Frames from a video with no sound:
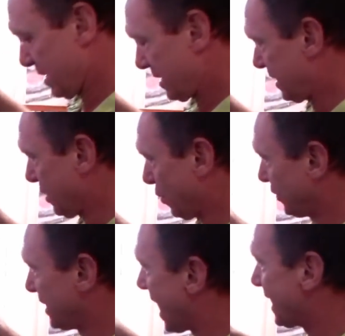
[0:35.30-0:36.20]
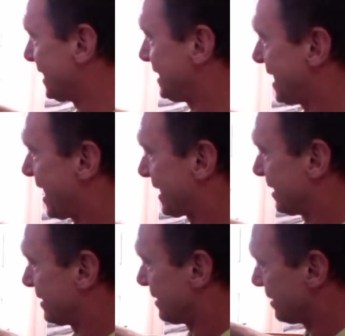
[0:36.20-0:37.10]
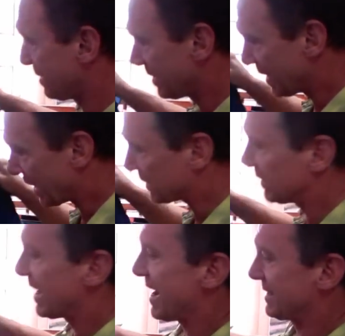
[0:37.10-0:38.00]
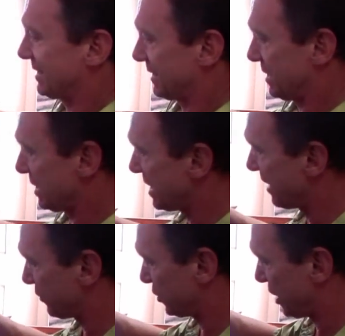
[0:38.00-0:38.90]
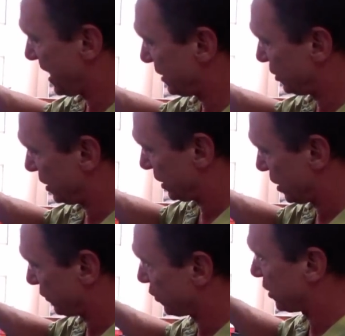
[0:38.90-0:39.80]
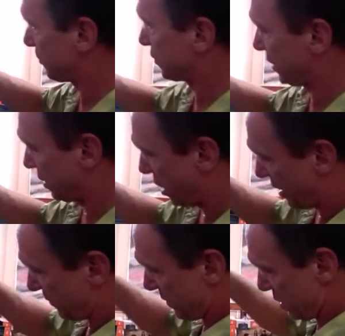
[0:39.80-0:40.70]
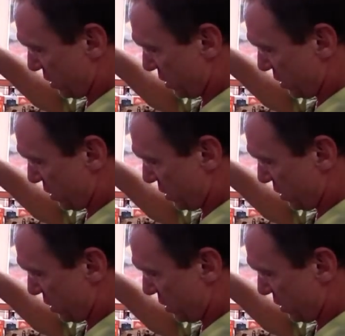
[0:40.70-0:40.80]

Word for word: The old Denali jacket. Yeah. A classic, never changing, 30% off.